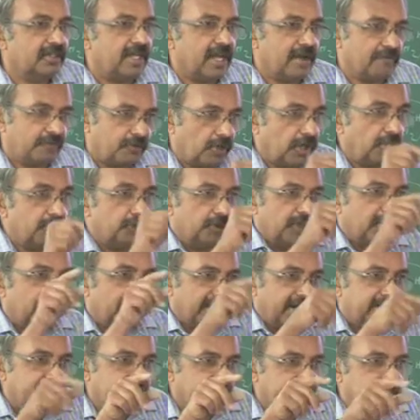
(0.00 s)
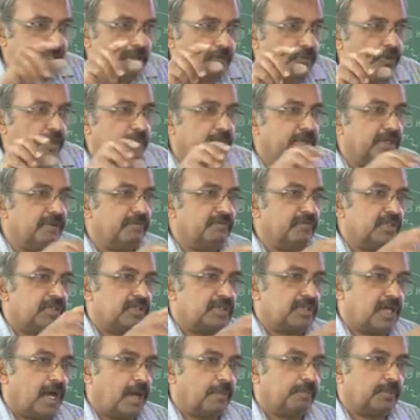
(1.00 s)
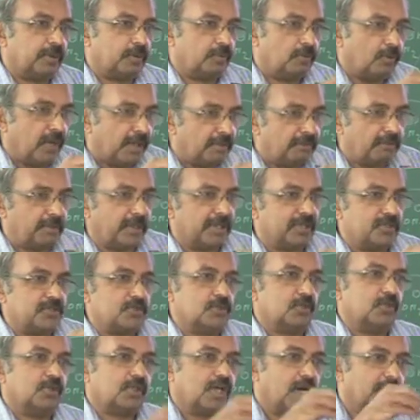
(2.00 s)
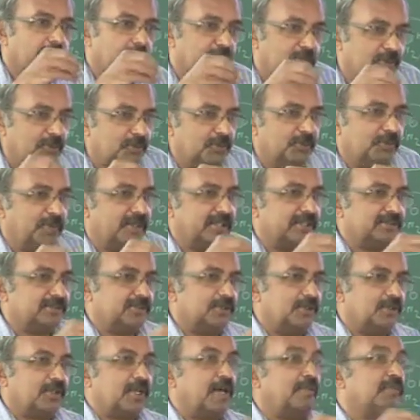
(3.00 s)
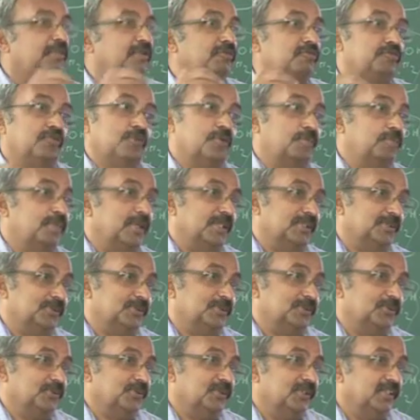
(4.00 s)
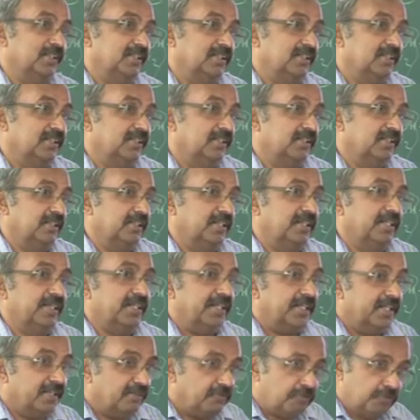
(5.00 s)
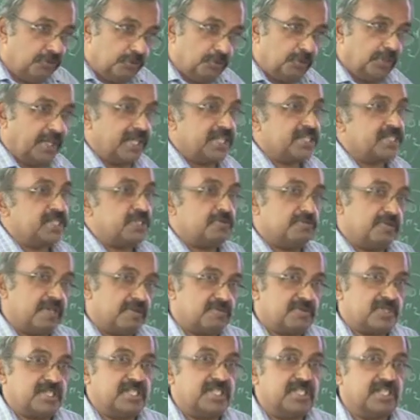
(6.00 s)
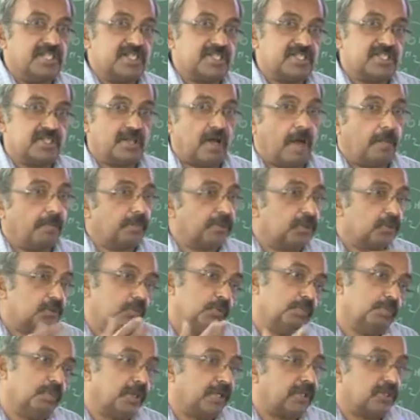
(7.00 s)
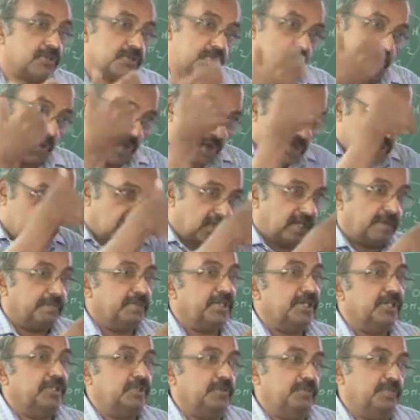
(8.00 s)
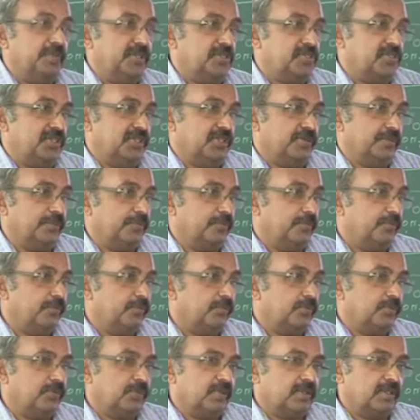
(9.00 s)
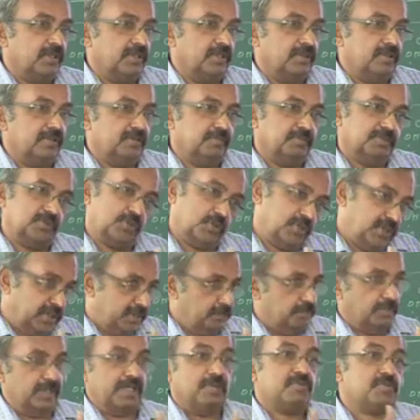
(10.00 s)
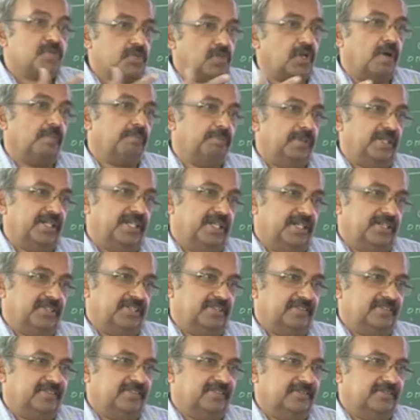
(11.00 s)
After all, you can write the equilibrium with copper 1 pyrazole, copper 2 pyrazole, copper 4 pyrazole. In few cases, we have seen it is copper 2 pyrazole also coming into picture. So it becomes complicated.